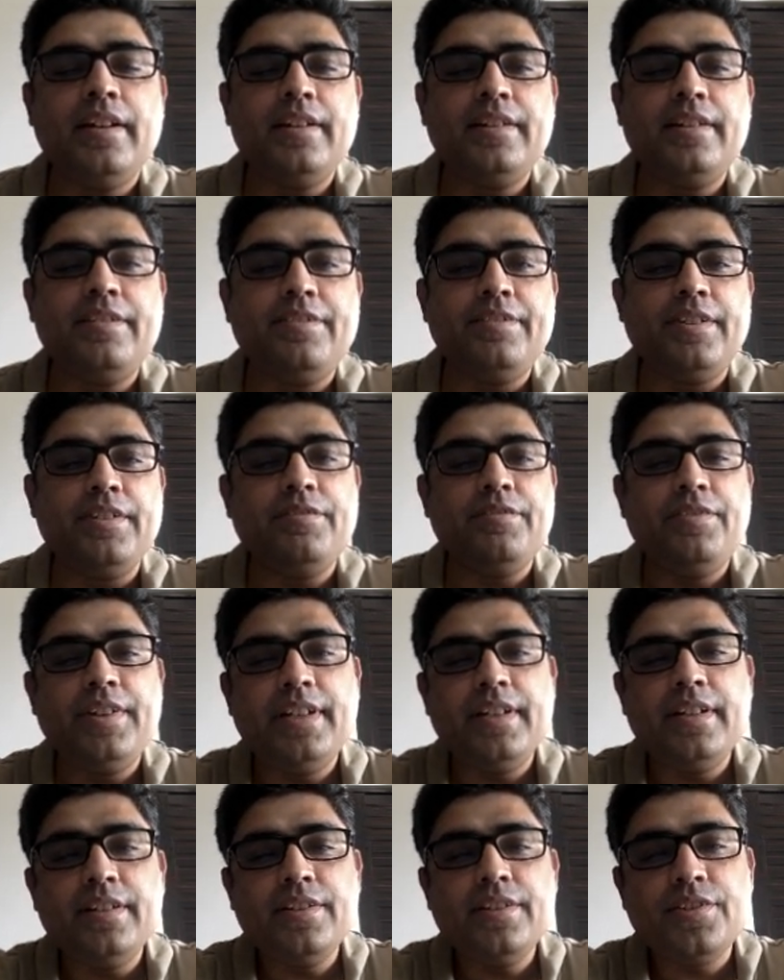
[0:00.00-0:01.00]
different
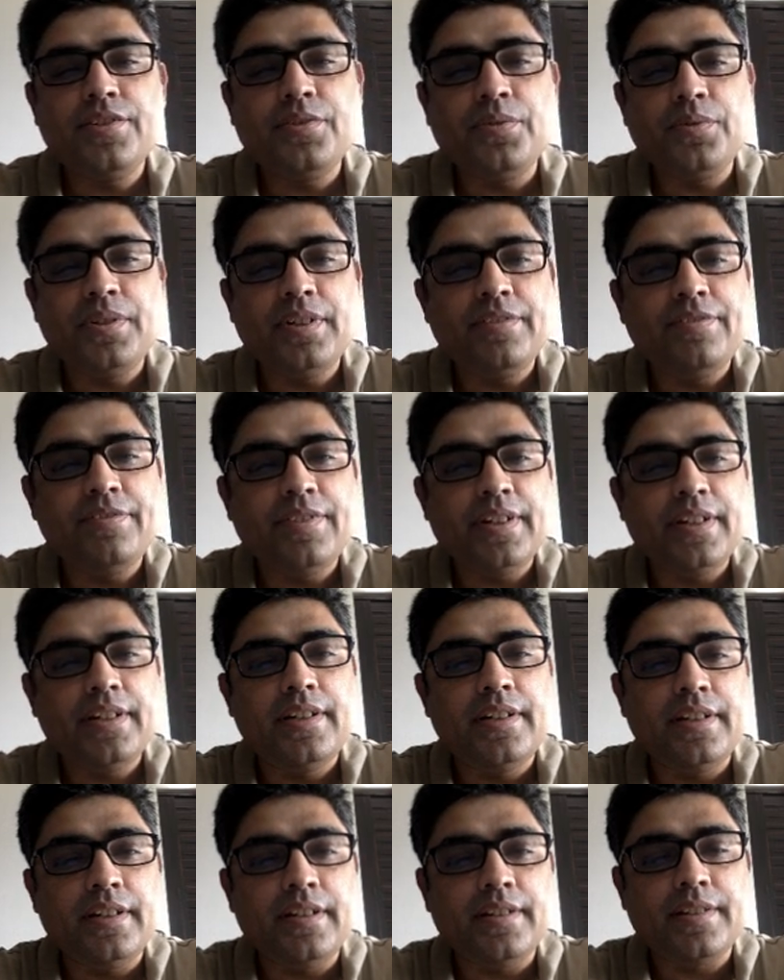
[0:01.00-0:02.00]
figures to
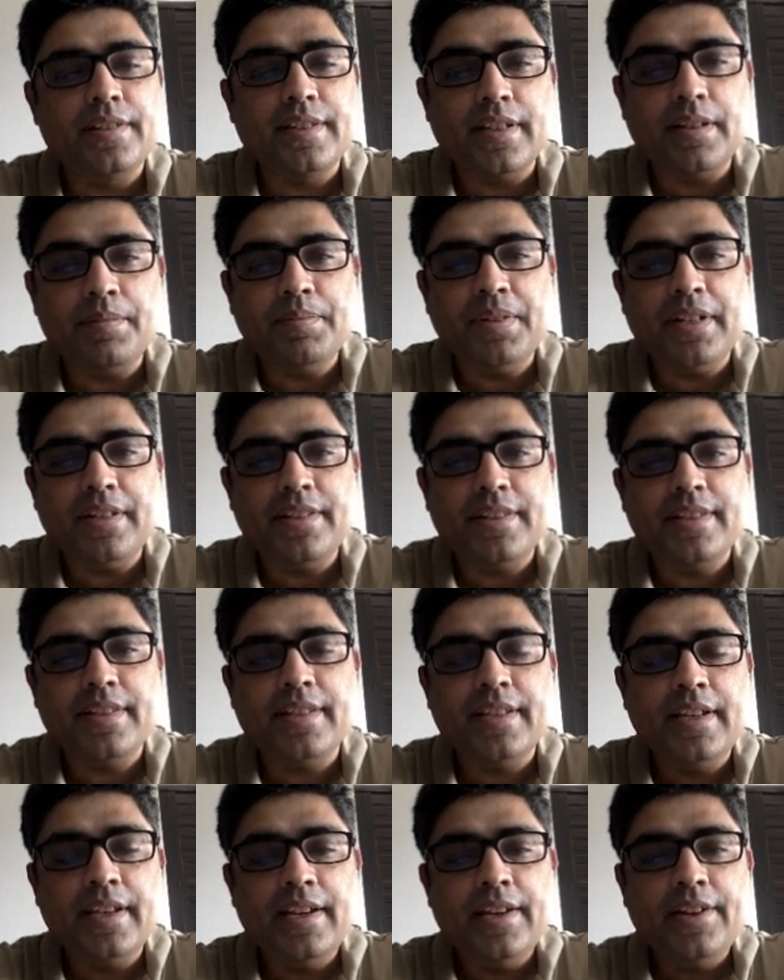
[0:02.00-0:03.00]
different subheads,
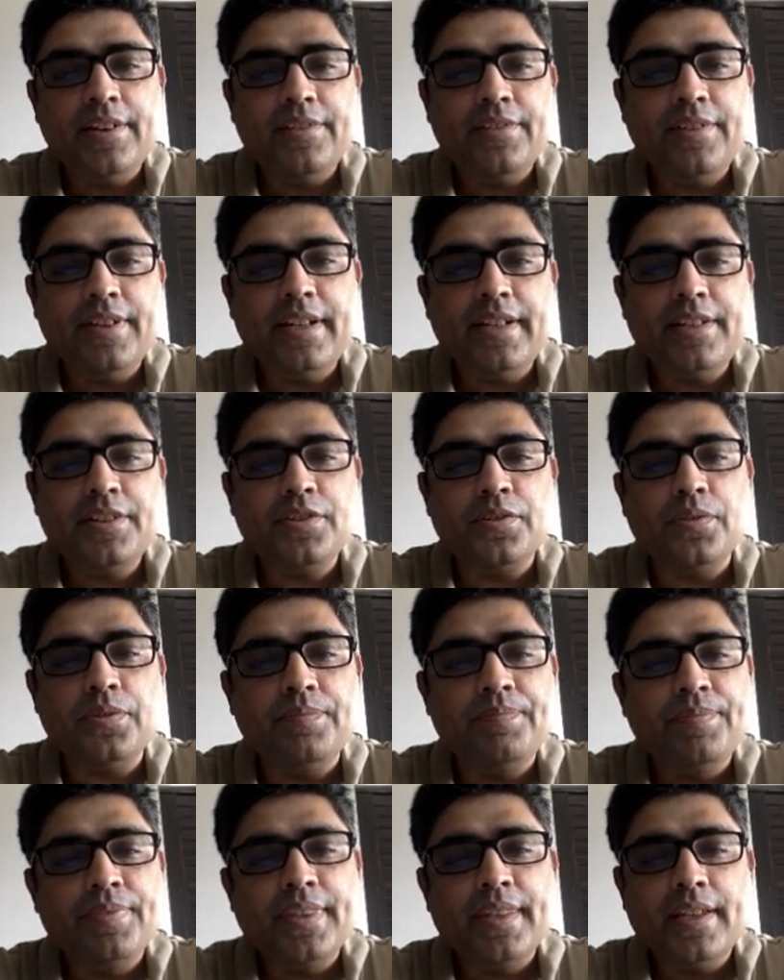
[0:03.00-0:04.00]
right? So
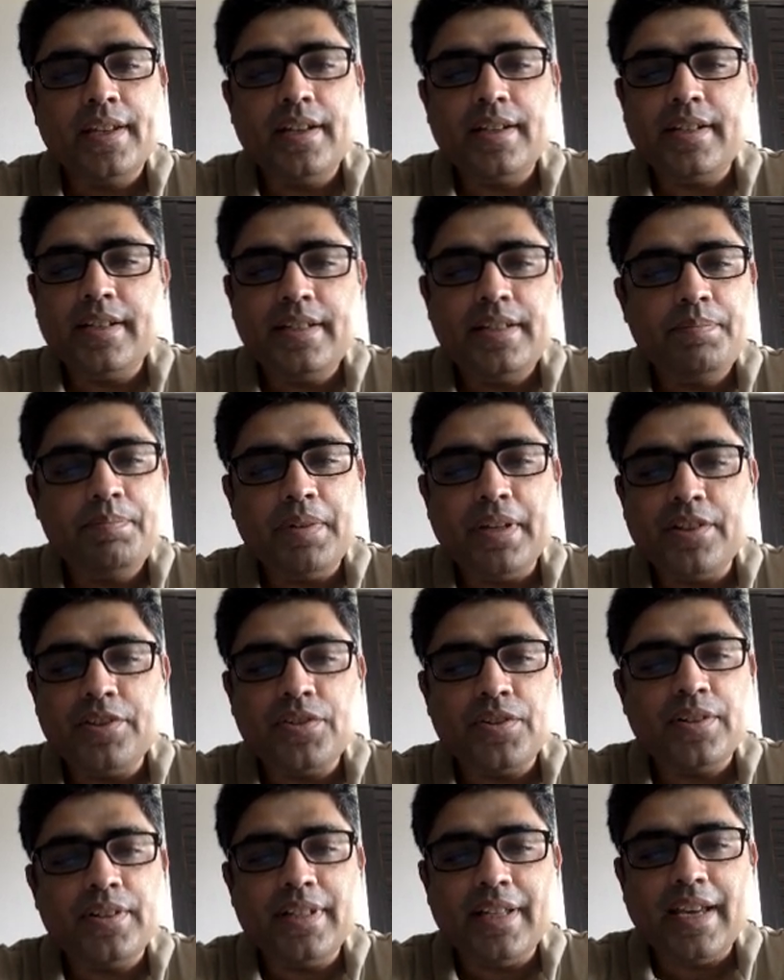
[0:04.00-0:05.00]
it depends
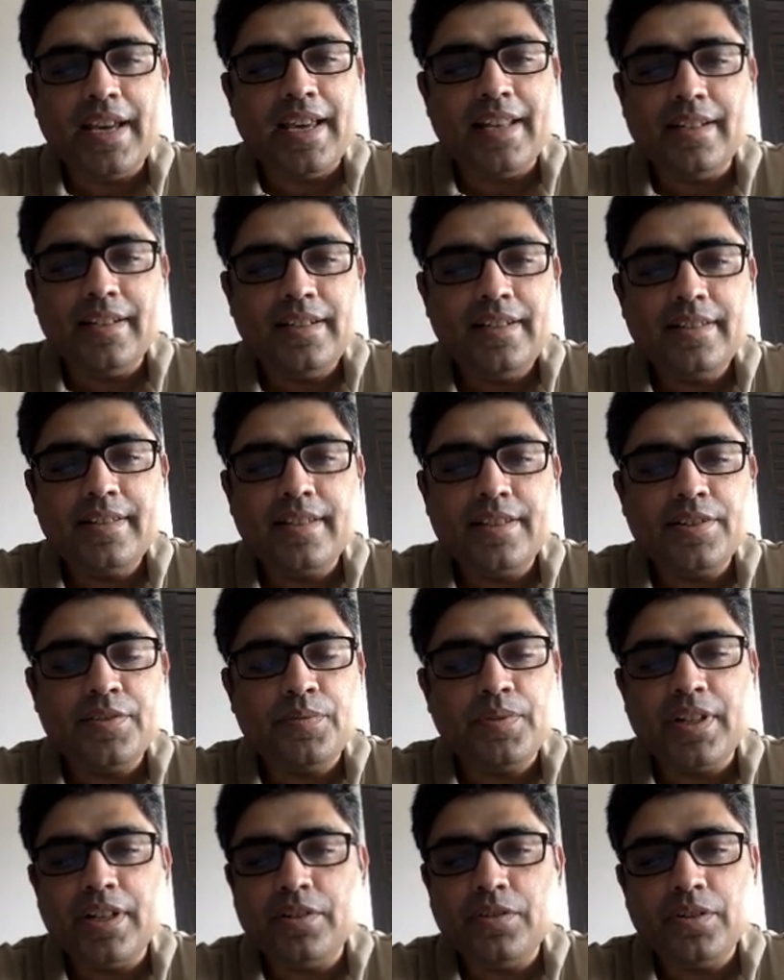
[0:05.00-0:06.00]
on the analysis.
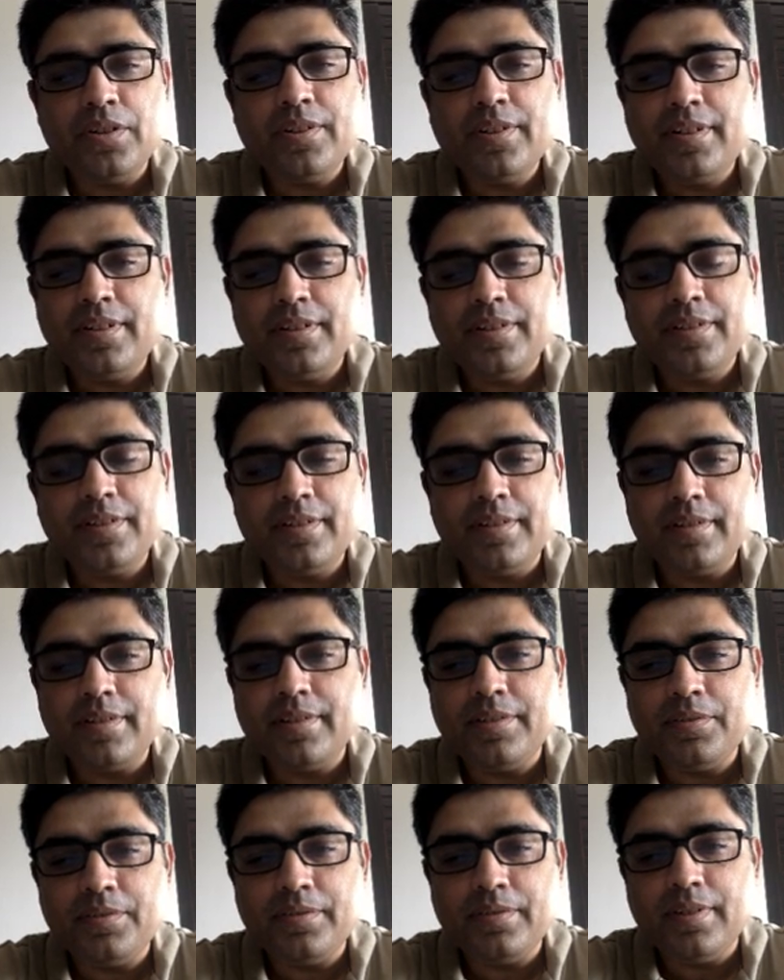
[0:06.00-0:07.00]
We are not
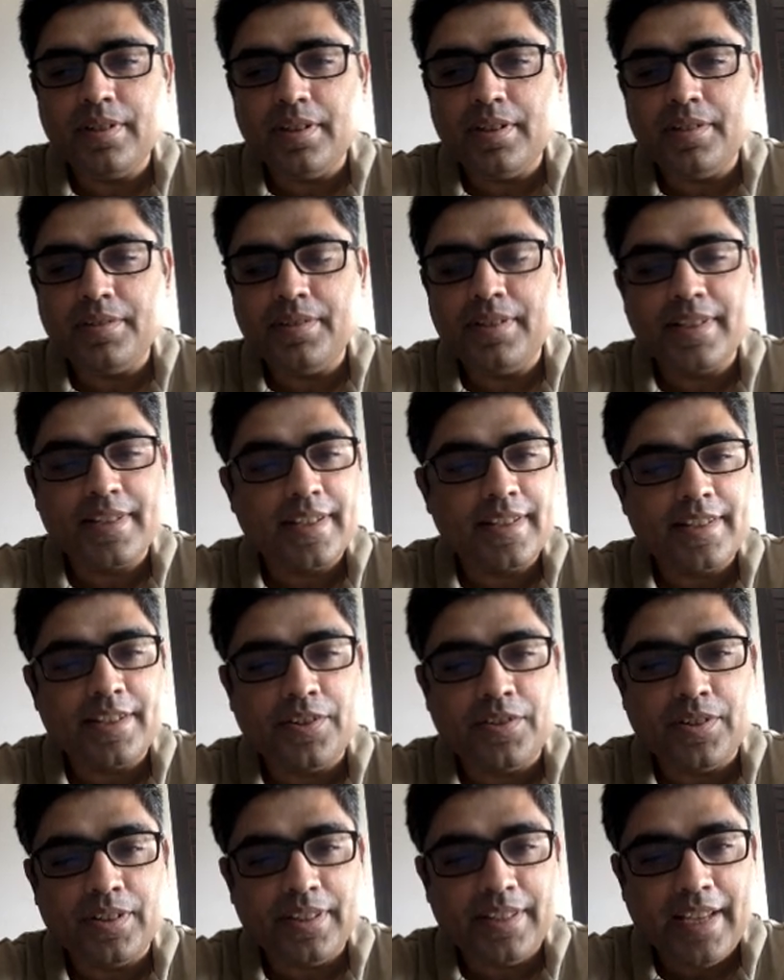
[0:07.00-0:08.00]
discussing
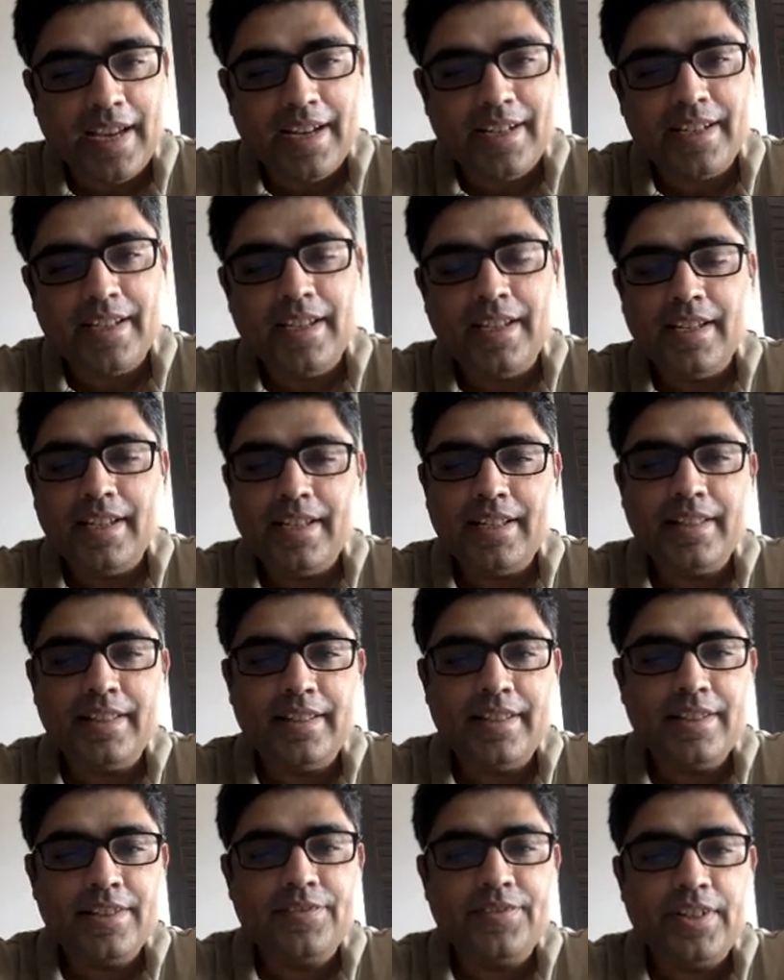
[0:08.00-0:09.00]
on that in
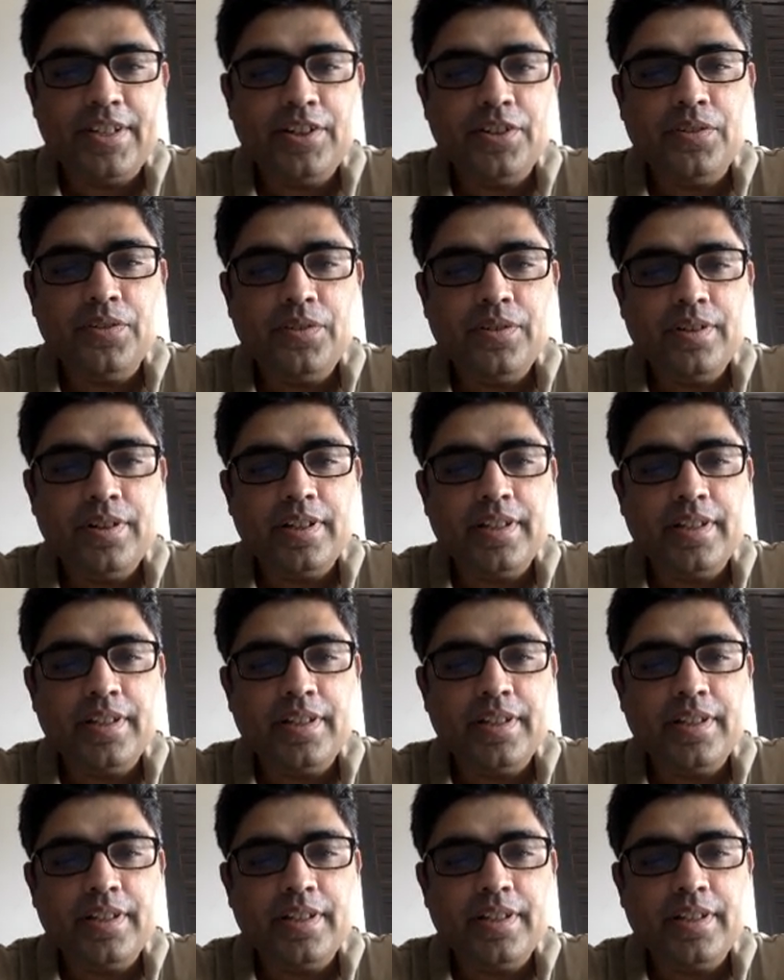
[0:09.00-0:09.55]
this video.